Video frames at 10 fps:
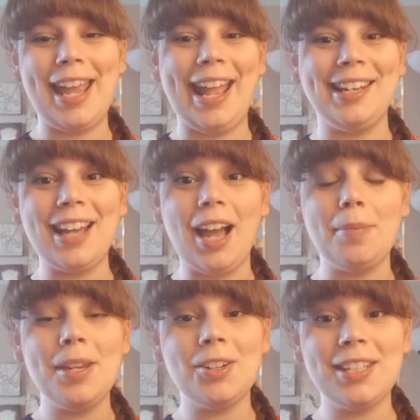and I'm
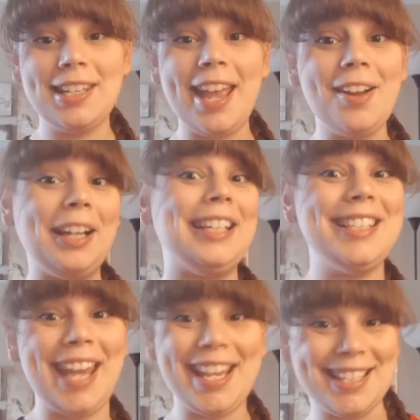here today on
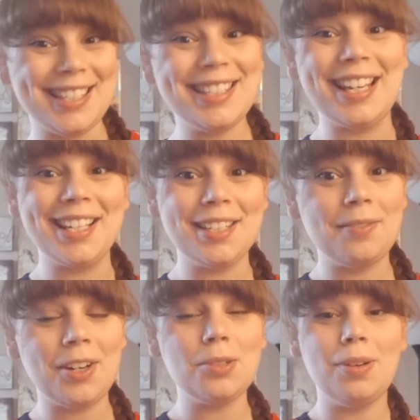day 6 of
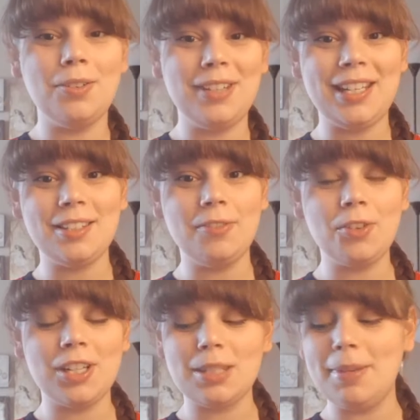our 12 days of
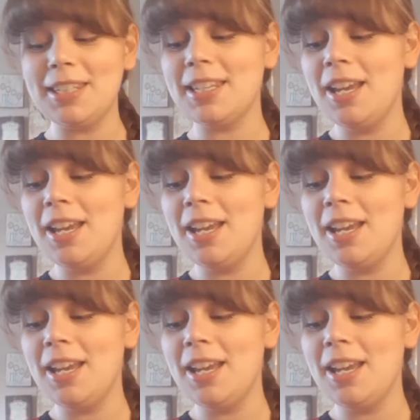Christmas